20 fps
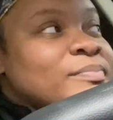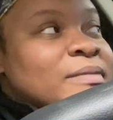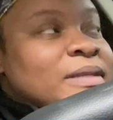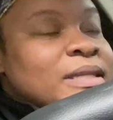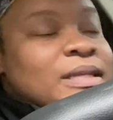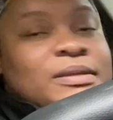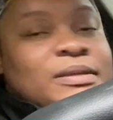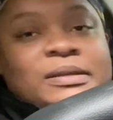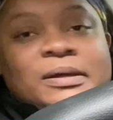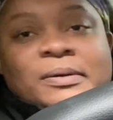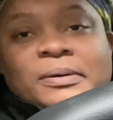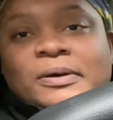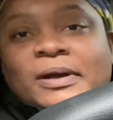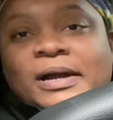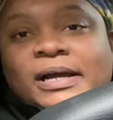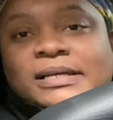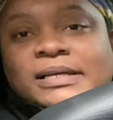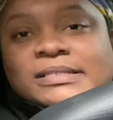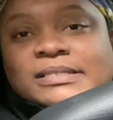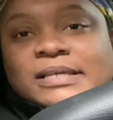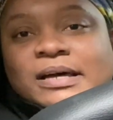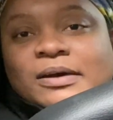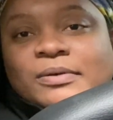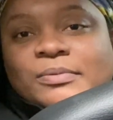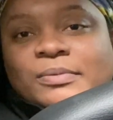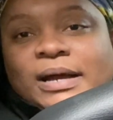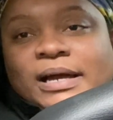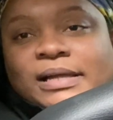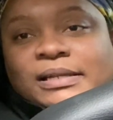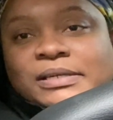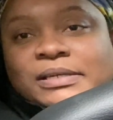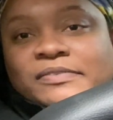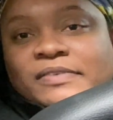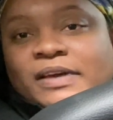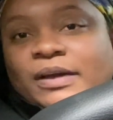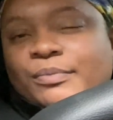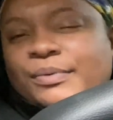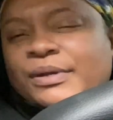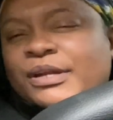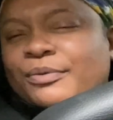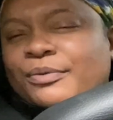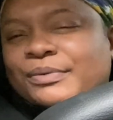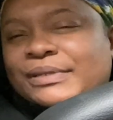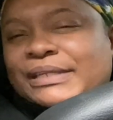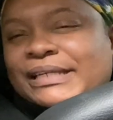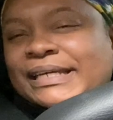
you know arkansas where i live at we don't really